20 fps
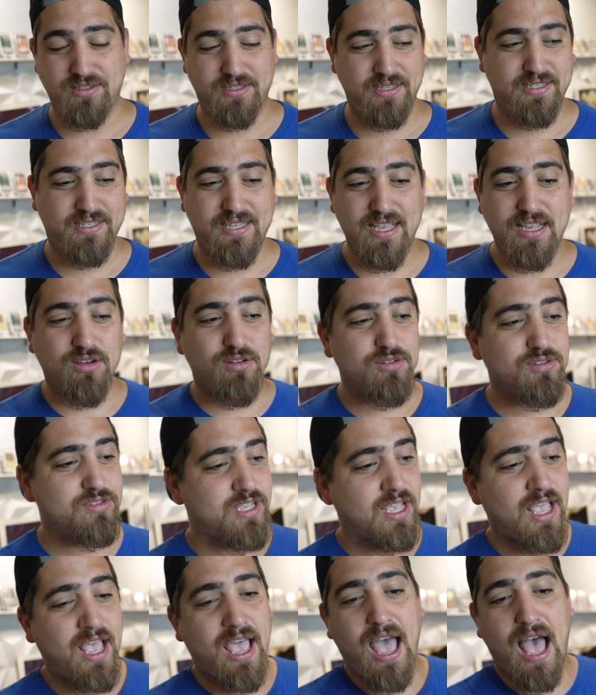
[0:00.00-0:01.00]
The singles
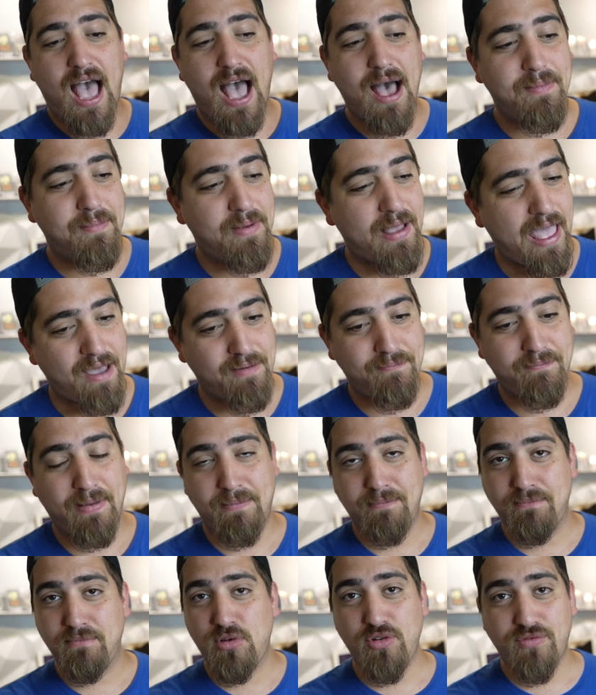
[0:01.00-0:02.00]
have
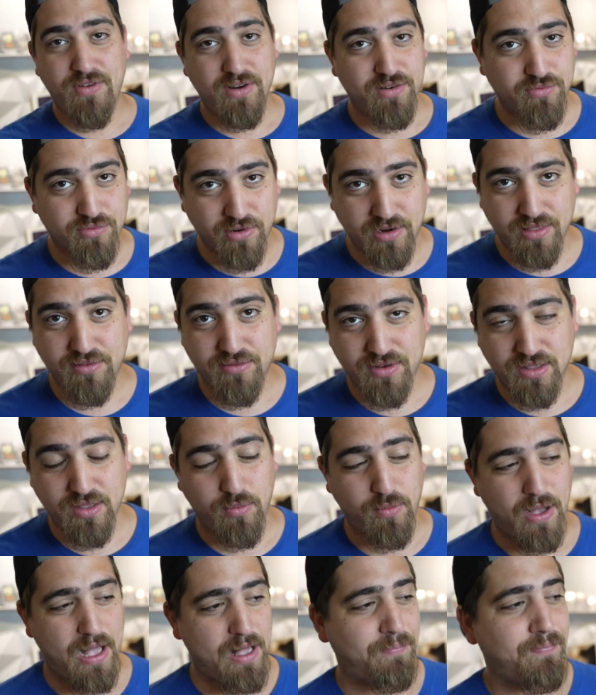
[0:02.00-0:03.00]
been moving really, really
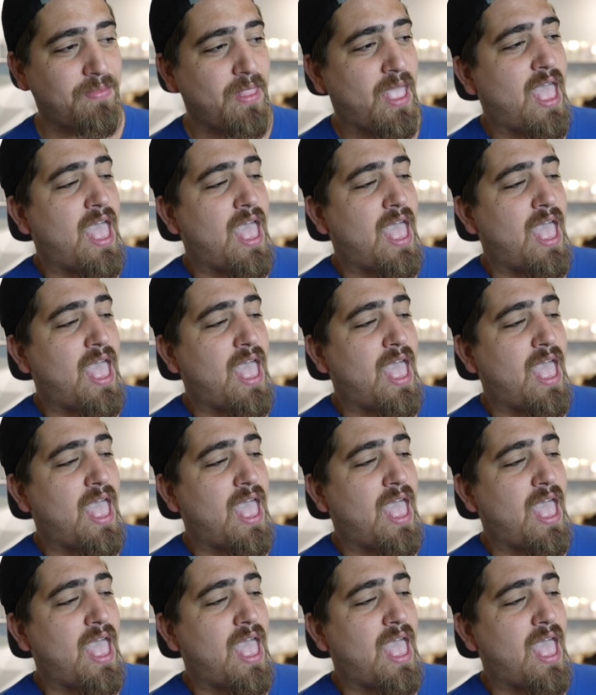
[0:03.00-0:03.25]
well.